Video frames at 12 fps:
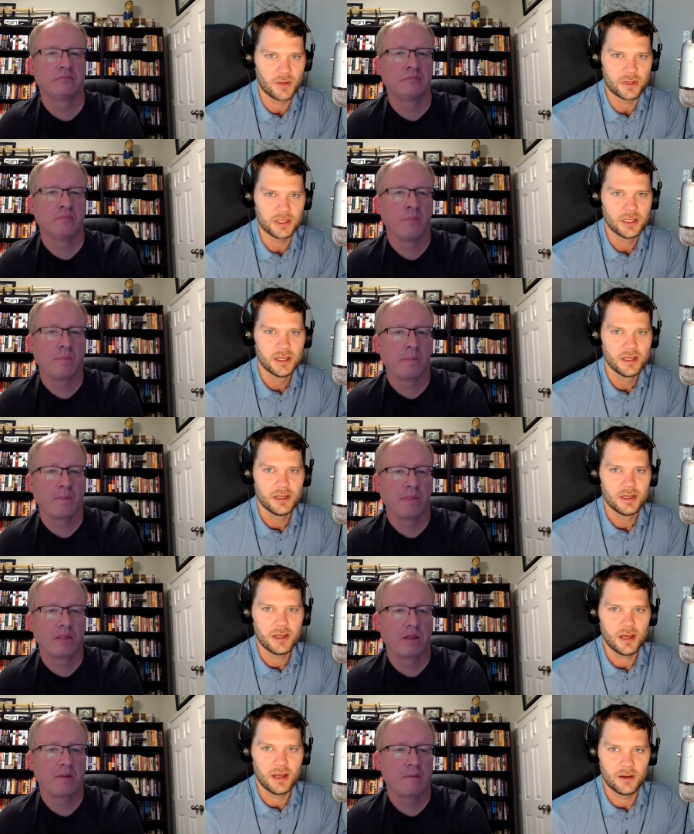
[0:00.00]
Speaker 1: we
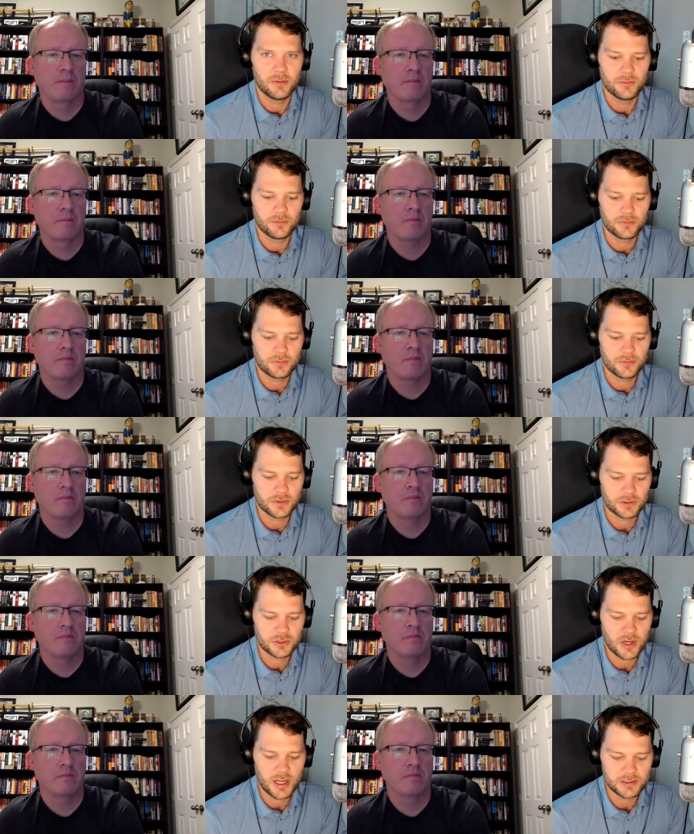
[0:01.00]
um,
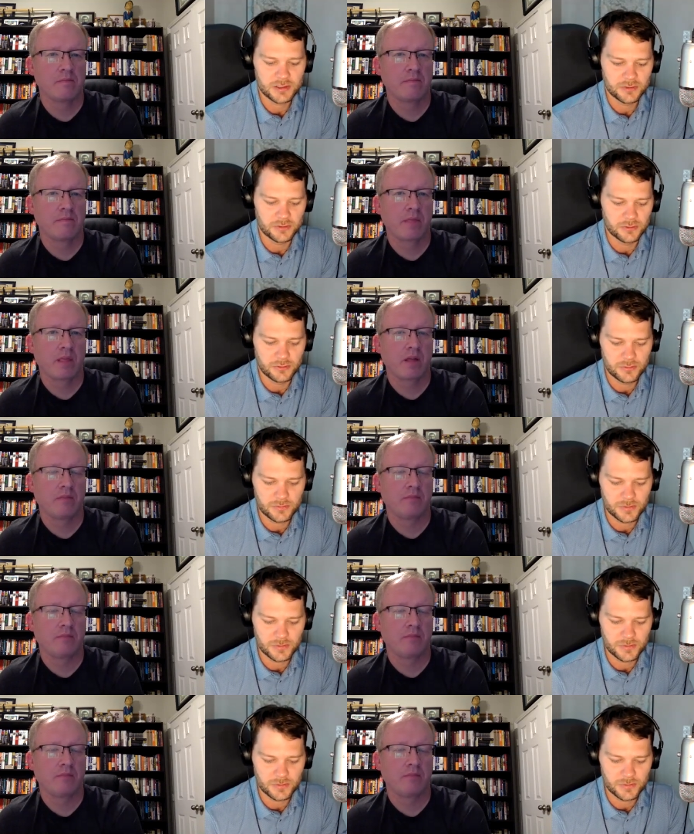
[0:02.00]
tried to